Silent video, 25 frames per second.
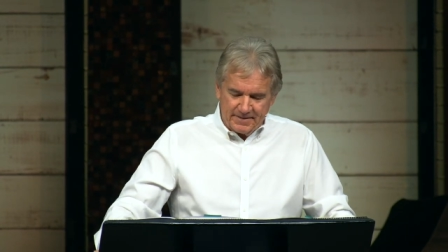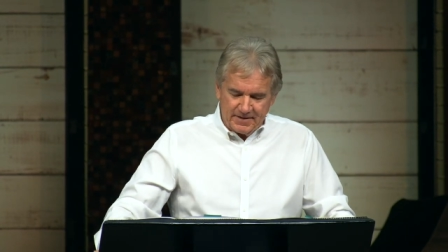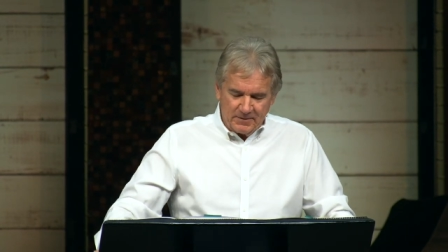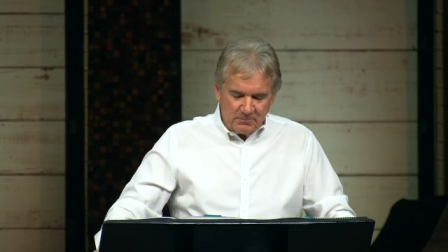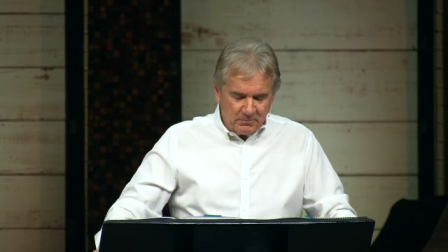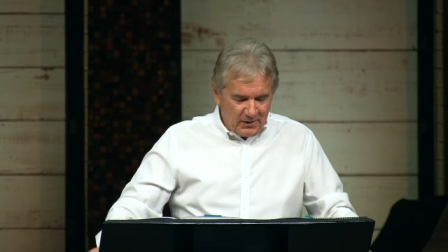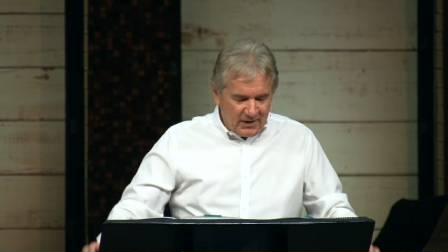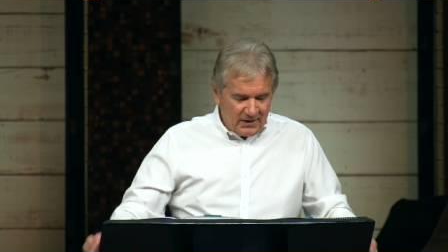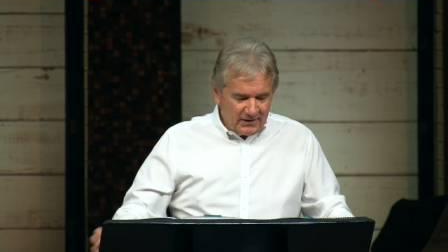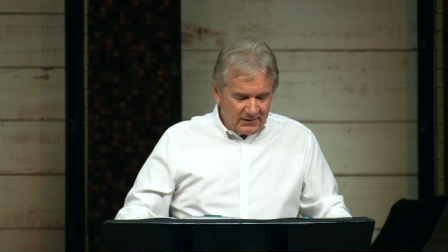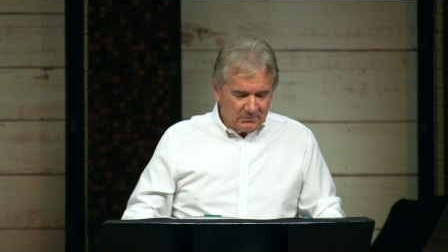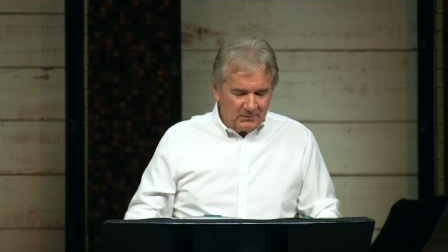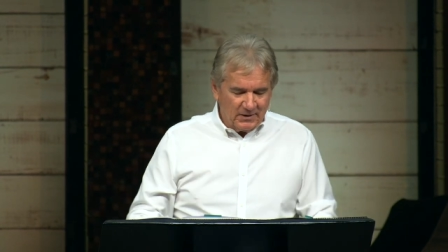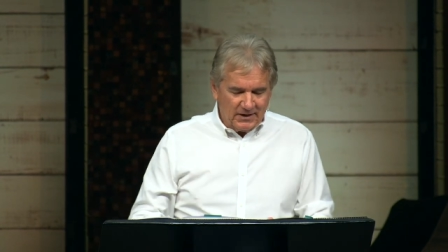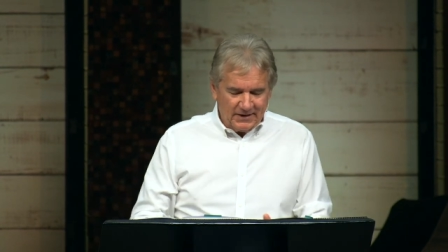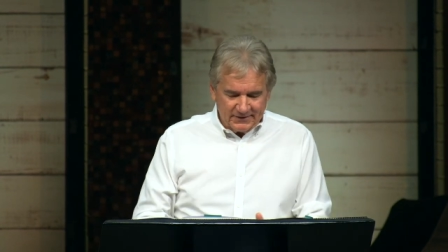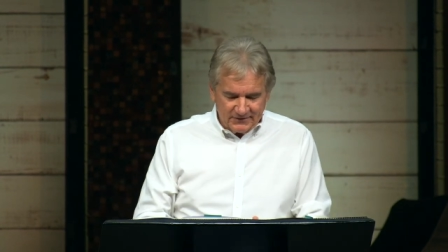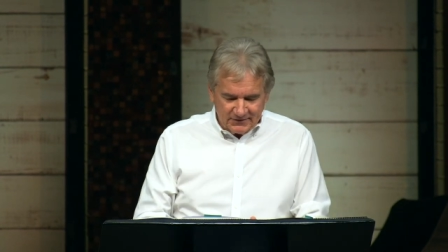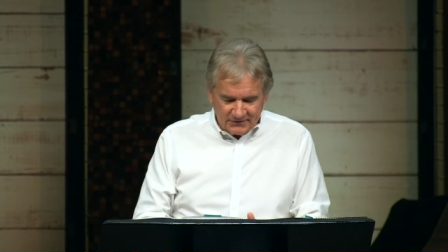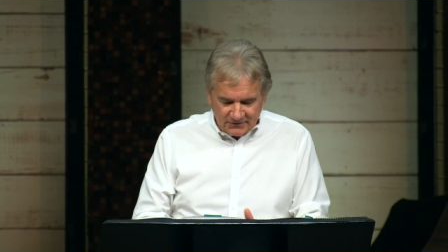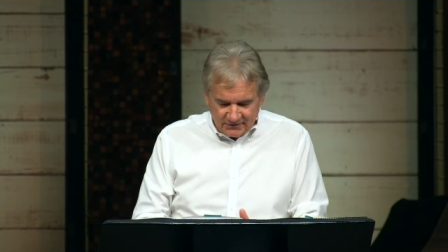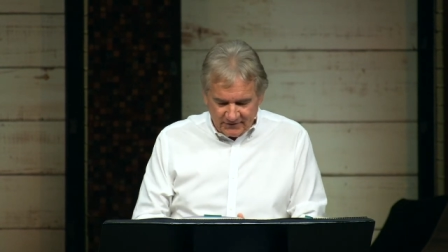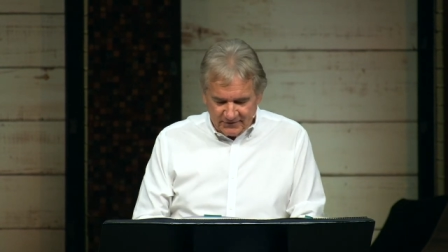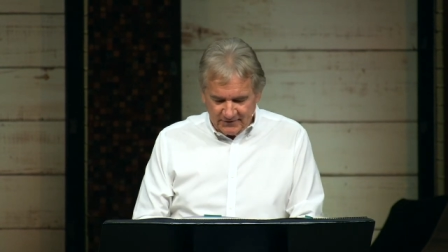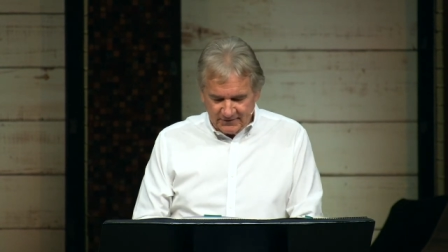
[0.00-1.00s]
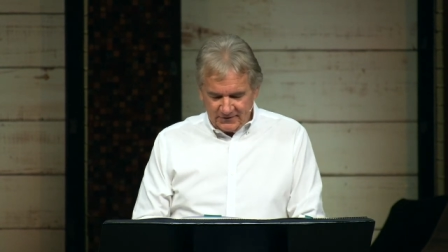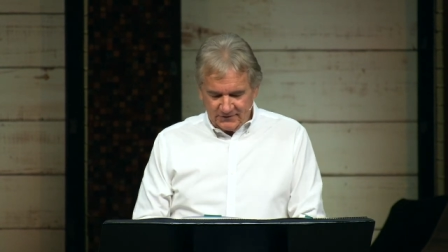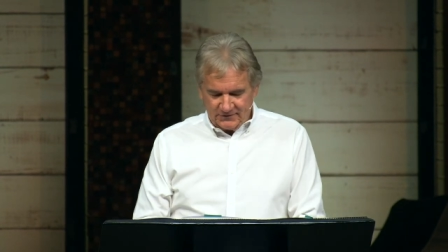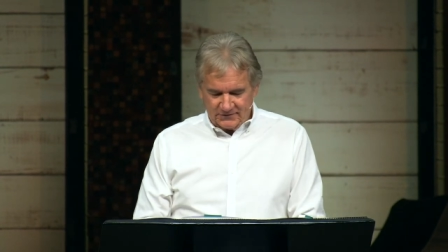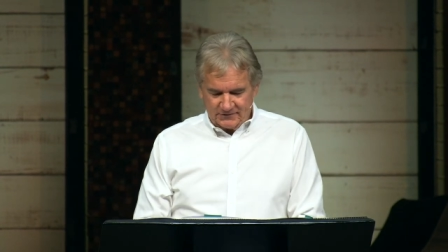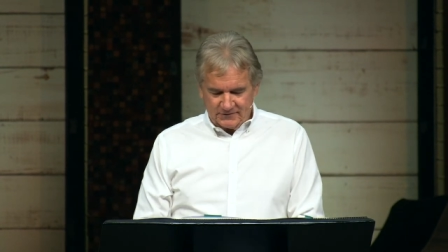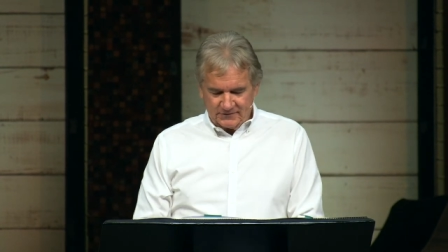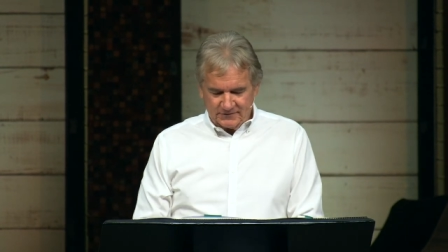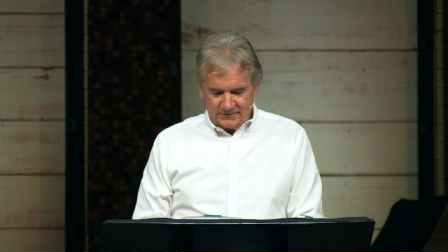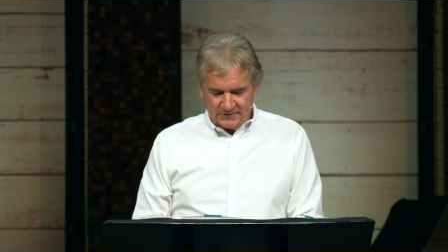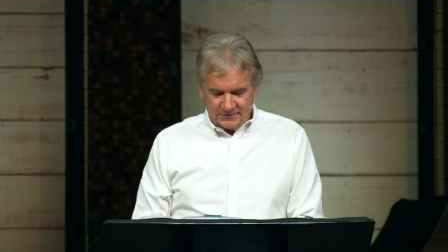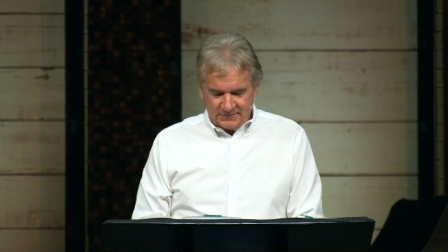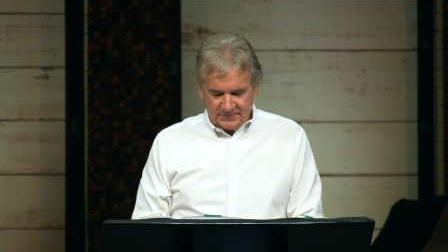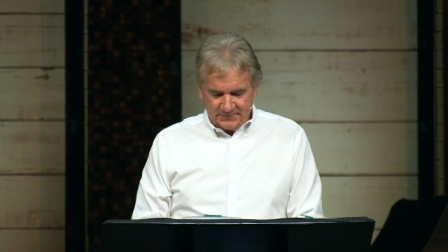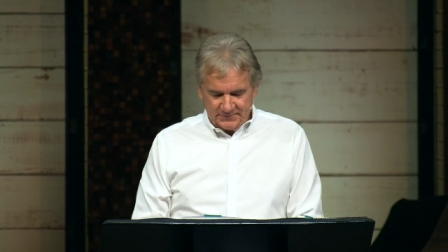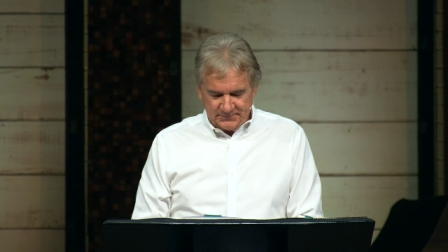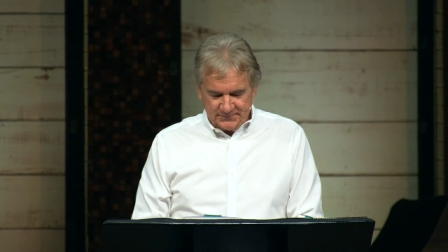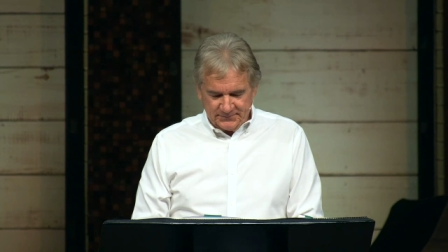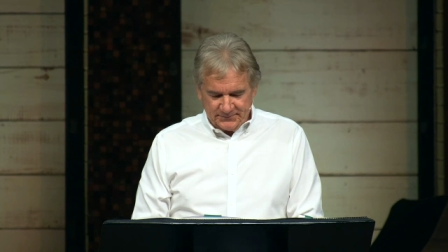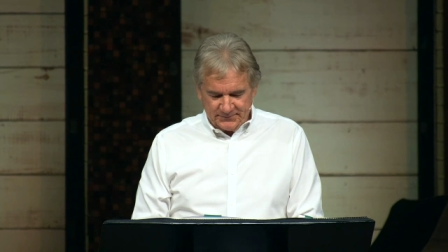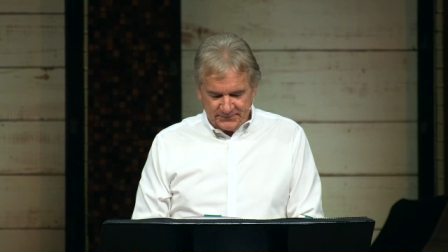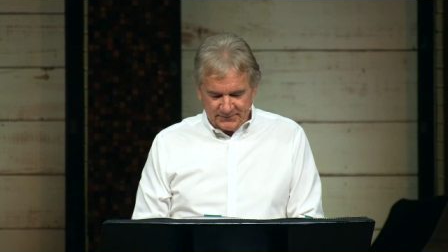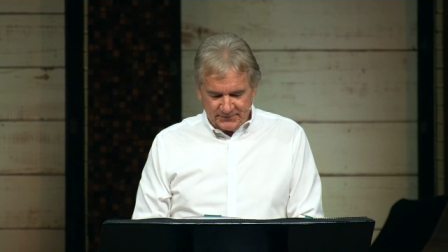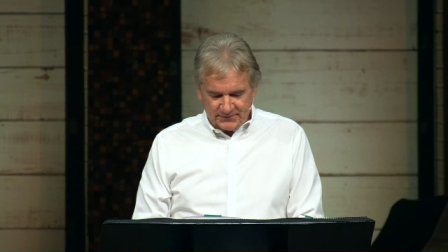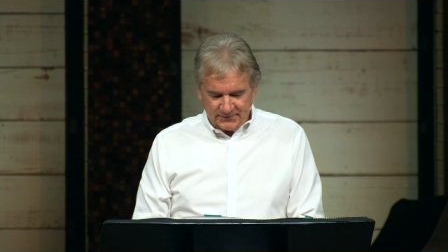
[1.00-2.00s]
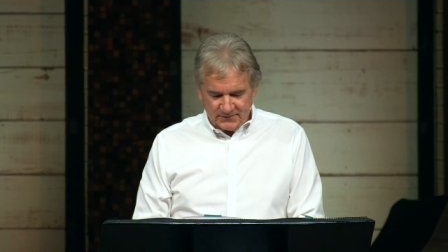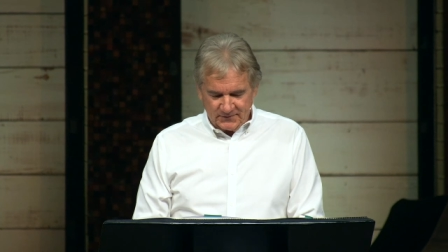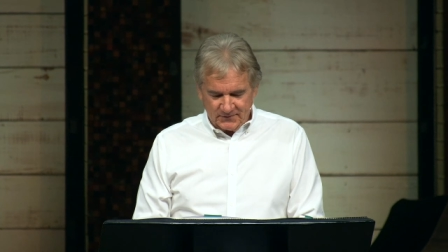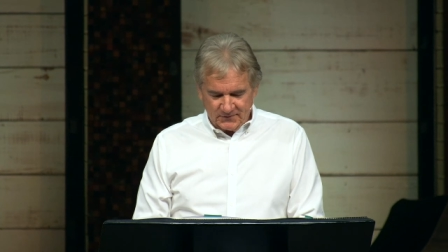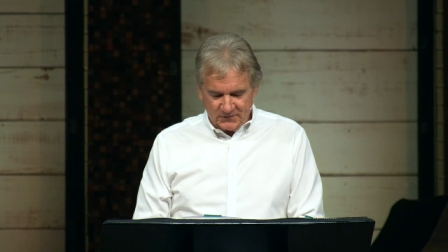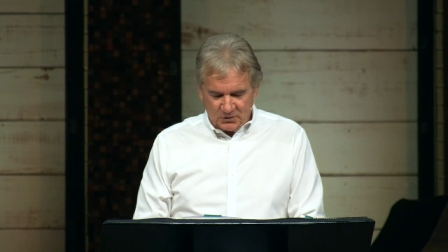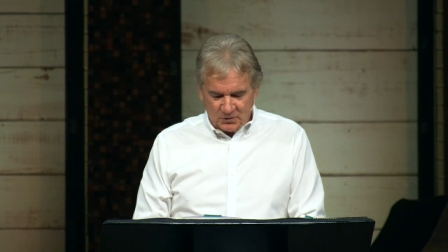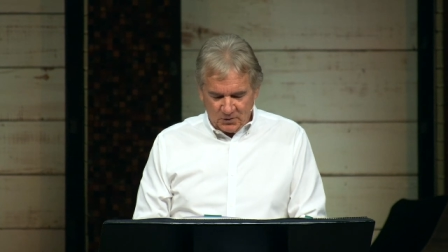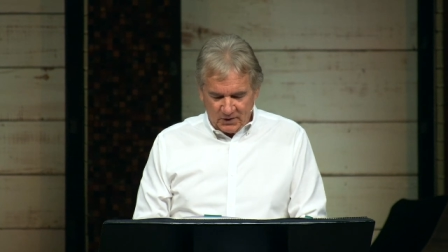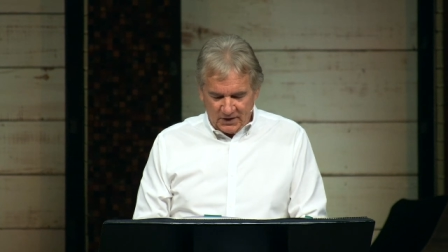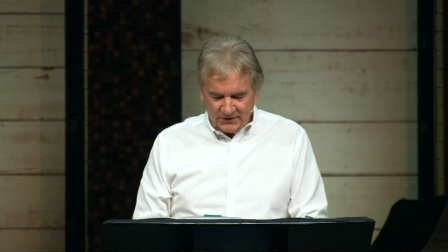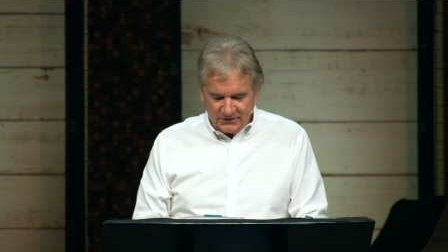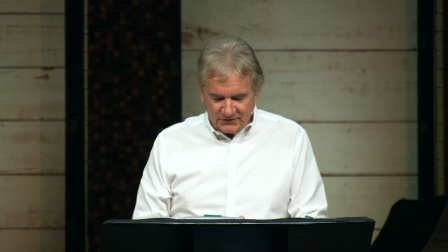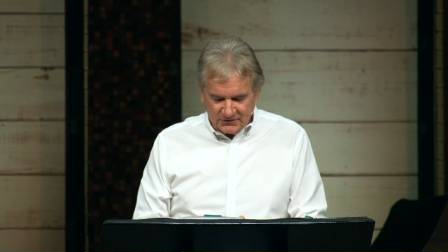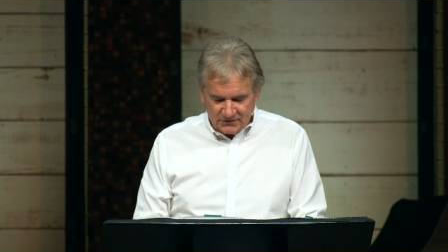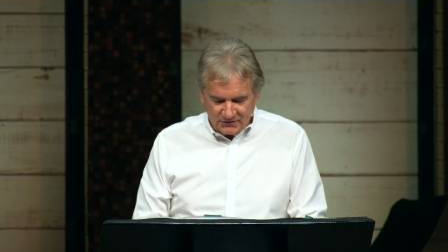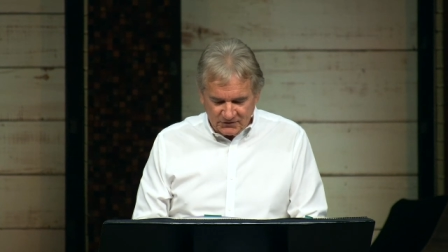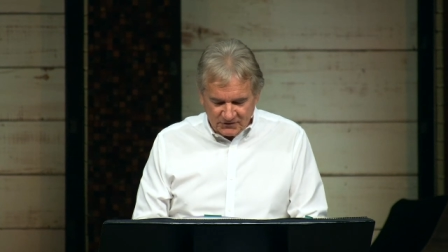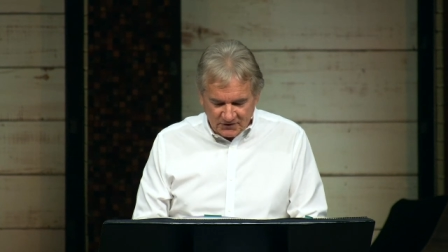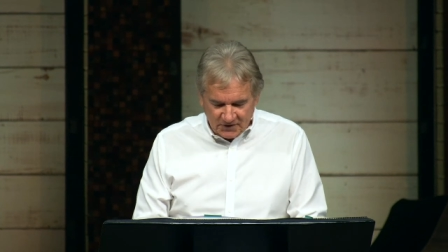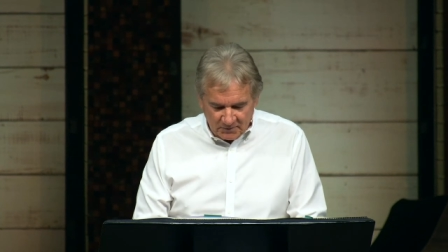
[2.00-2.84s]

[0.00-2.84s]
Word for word: The bottom line is this Christ is